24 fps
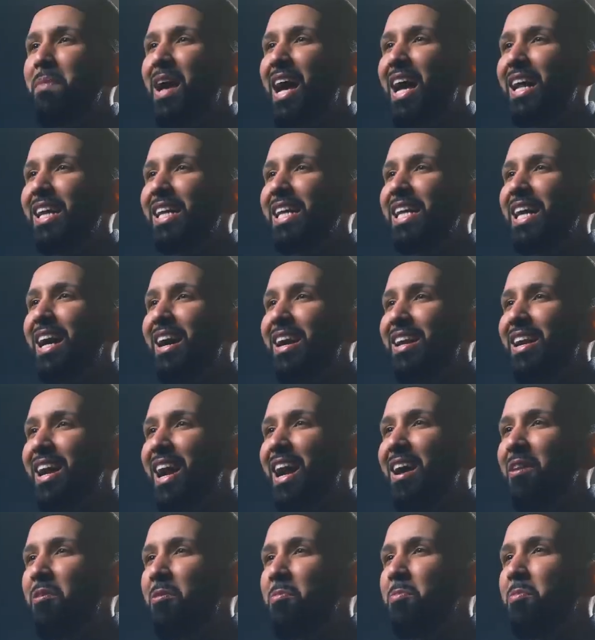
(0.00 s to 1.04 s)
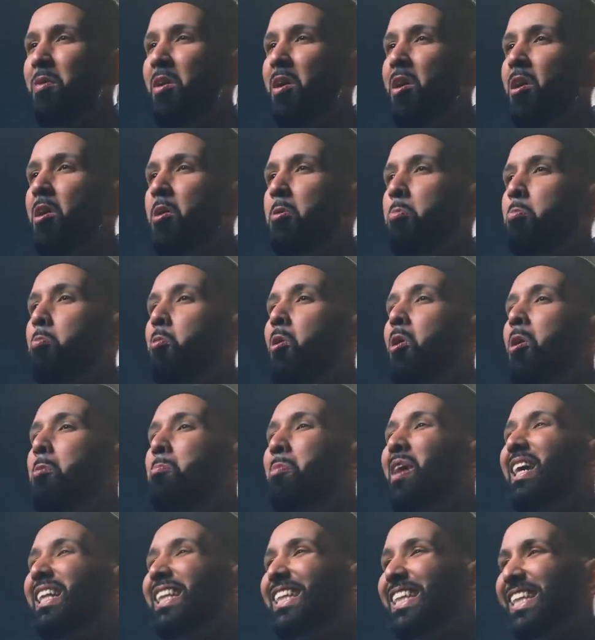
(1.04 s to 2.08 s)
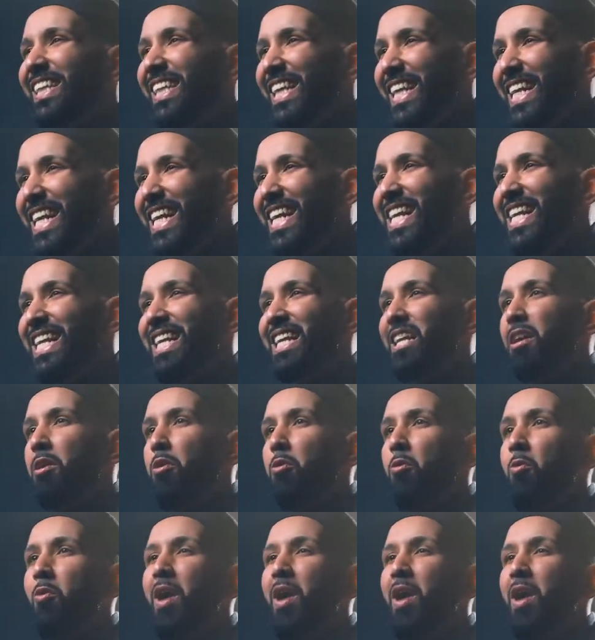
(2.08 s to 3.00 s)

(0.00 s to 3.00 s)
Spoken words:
Mali arahum muhbantiin.